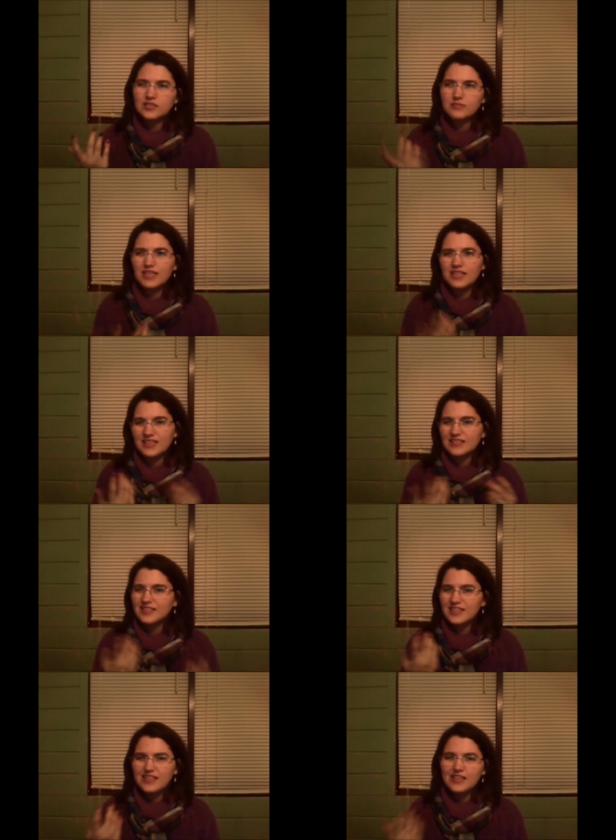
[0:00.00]
I mean, it,
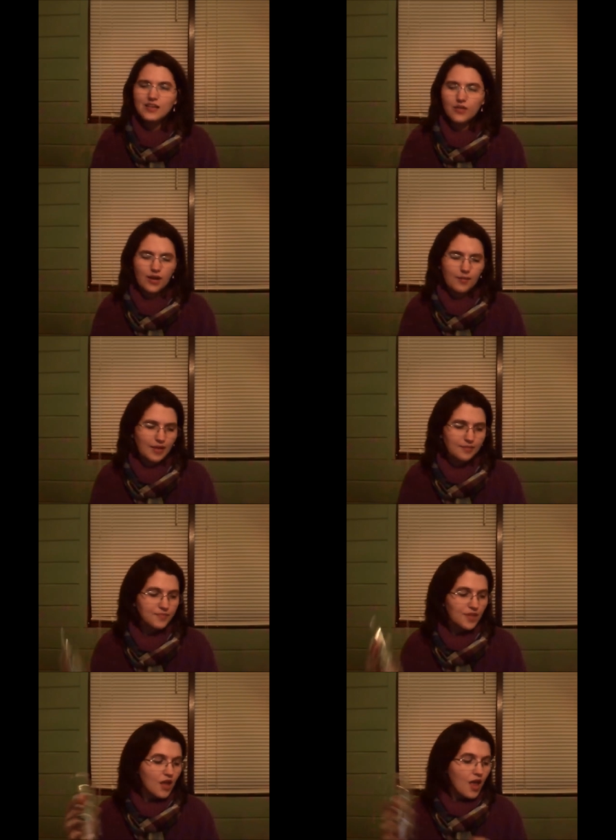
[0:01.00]
you know what I mean.
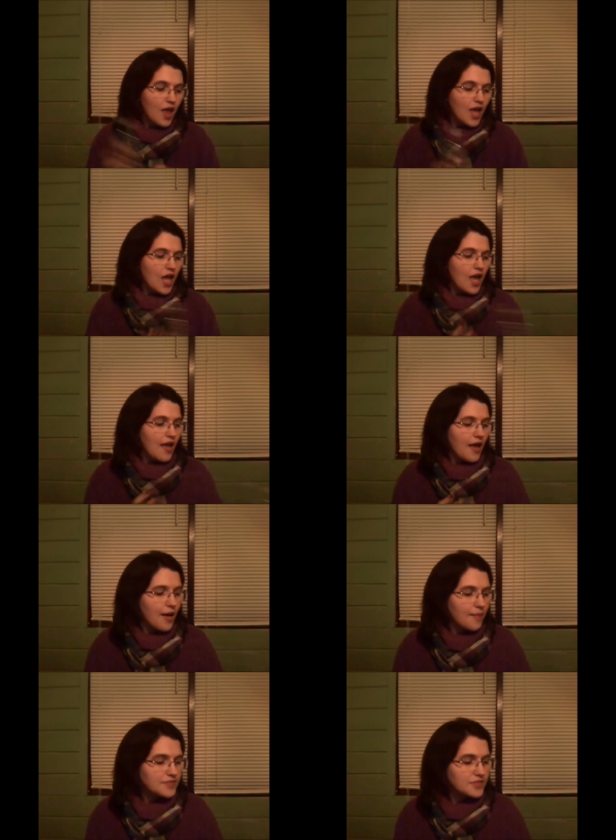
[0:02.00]

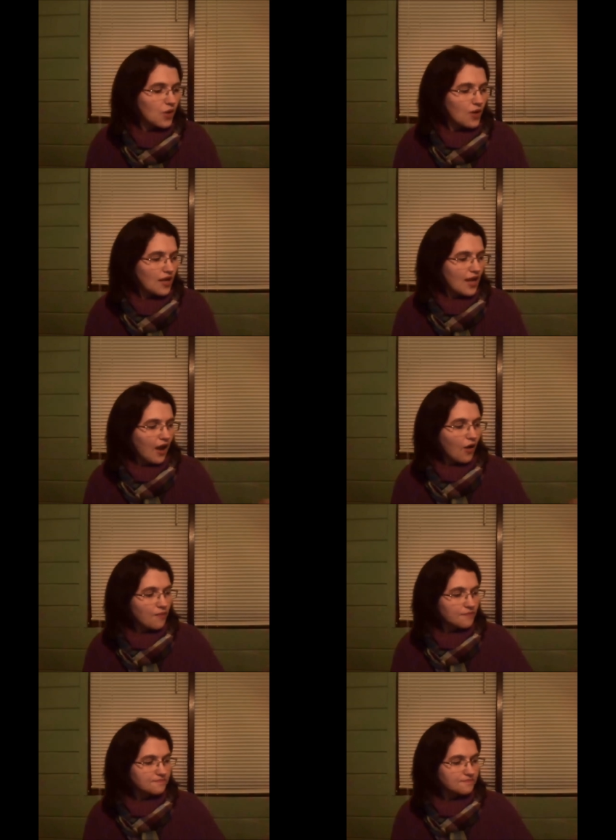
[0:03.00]
Um, so anyhow,